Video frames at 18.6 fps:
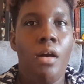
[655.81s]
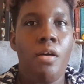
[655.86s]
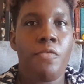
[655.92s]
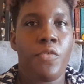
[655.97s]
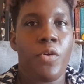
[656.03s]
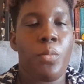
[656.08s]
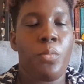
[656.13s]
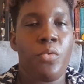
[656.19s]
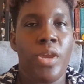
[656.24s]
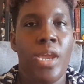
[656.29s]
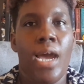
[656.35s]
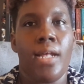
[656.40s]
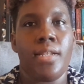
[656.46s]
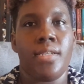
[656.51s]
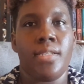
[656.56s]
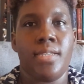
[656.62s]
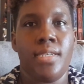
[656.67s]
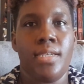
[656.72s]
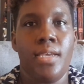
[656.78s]
from
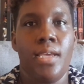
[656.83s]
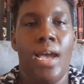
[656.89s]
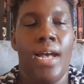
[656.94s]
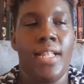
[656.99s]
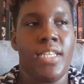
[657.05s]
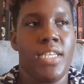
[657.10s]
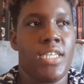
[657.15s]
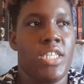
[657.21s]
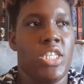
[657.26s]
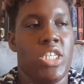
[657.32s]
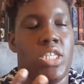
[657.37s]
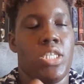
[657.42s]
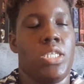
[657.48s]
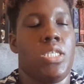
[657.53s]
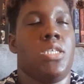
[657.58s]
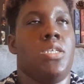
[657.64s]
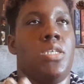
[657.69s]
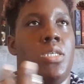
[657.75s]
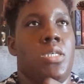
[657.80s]
reality, and you could just